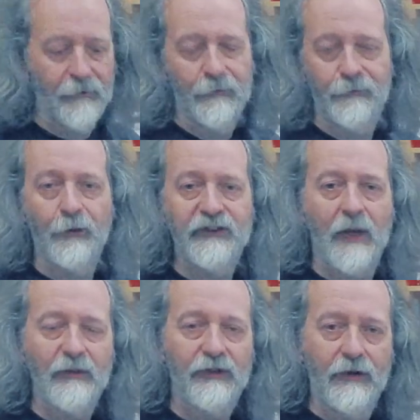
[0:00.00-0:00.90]
4
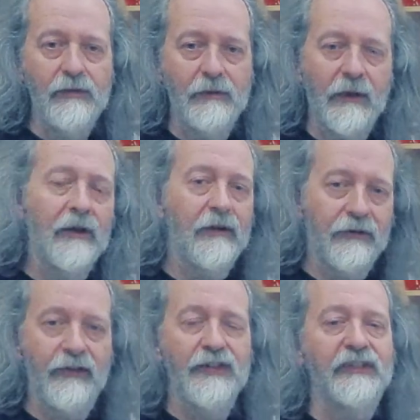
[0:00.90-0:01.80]
times through,
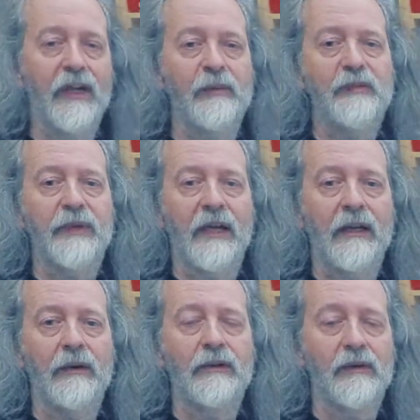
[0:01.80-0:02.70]
first time is
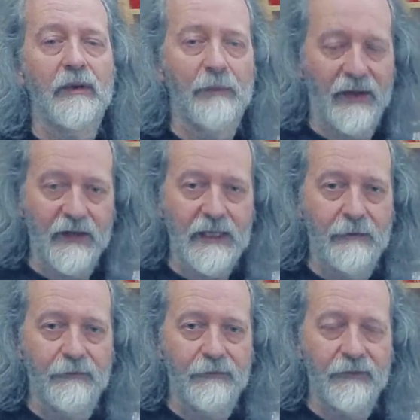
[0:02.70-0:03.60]
piano melody,
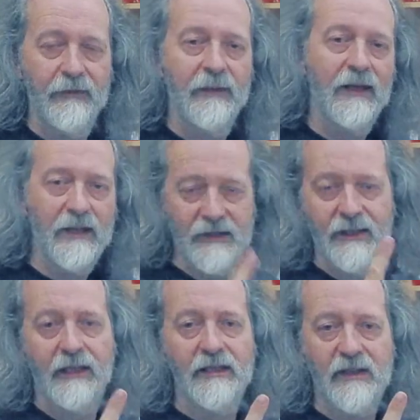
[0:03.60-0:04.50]

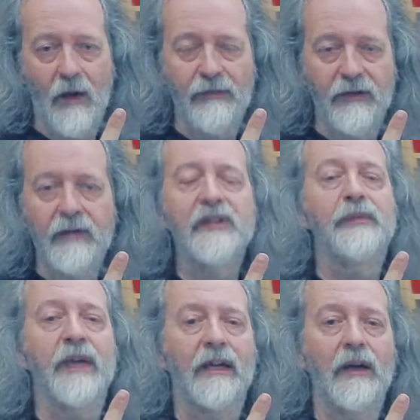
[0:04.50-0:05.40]
second time through is
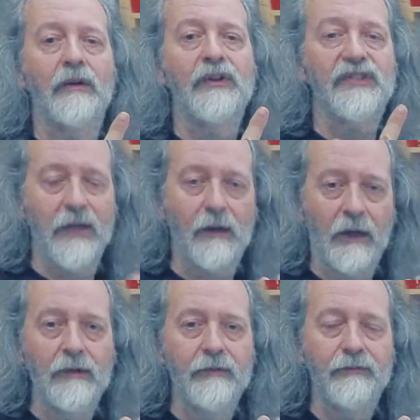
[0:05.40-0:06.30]
piano
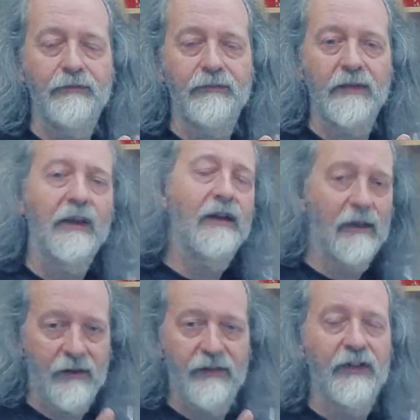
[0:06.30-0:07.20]
solo,
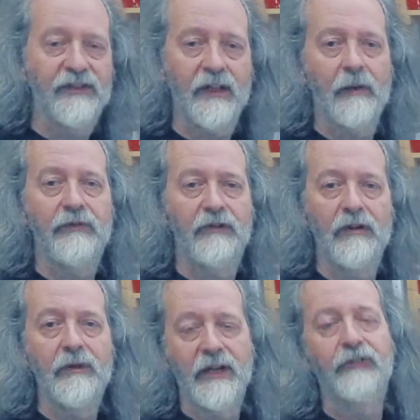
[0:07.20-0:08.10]
third time
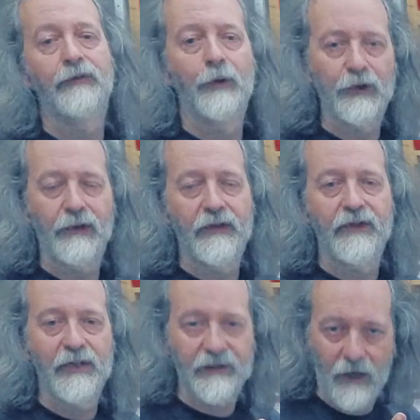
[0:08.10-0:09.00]
through is 4s for the
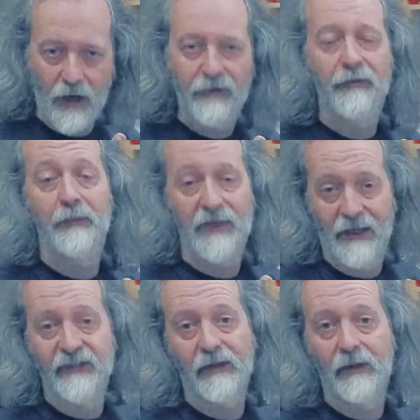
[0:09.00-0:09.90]
first half,
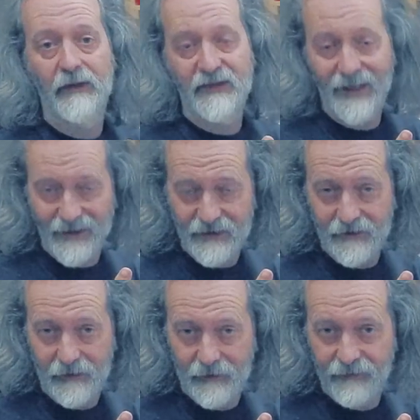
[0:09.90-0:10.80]
piano solo the second
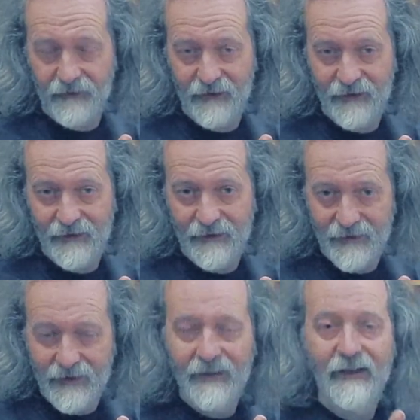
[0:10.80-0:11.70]
half,
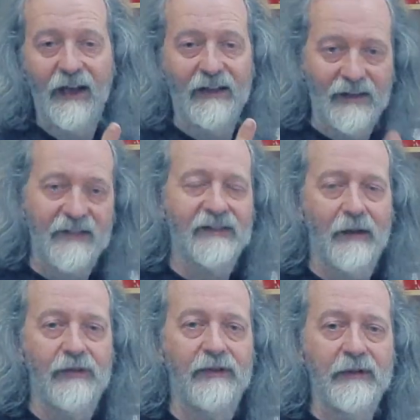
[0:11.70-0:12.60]
and last
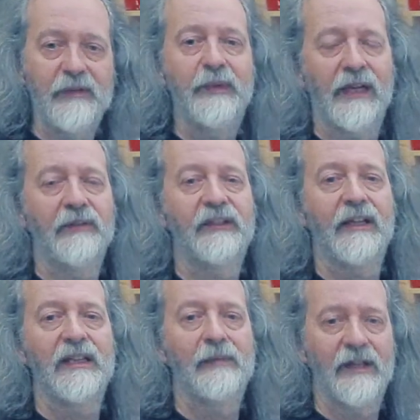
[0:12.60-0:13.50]
time through is piano
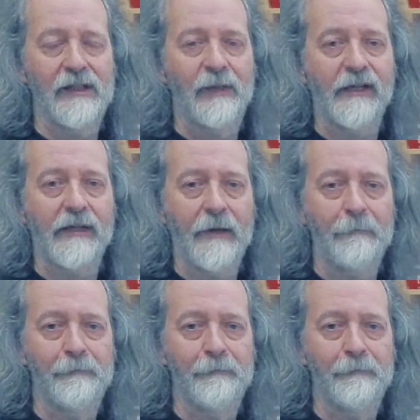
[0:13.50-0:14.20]
taking the melody back again.